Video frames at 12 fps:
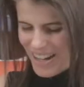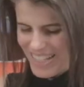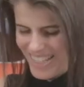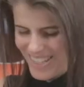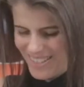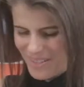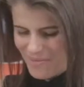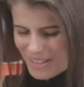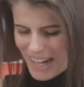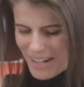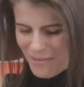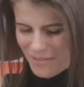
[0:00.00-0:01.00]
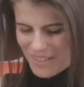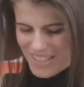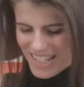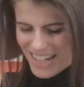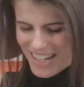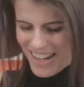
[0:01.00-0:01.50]
bicycle
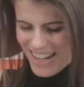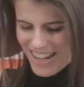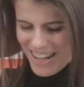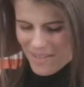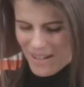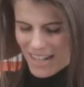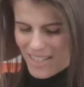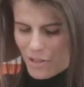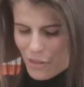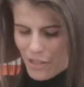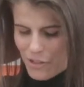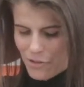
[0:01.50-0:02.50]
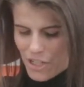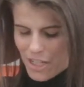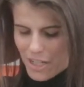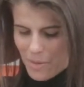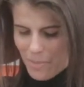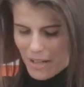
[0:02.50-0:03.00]
blindfolded, I mean, I still think you
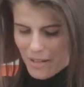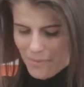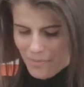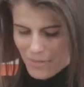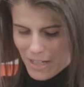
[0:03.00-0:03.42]
cheated, but... Yeah.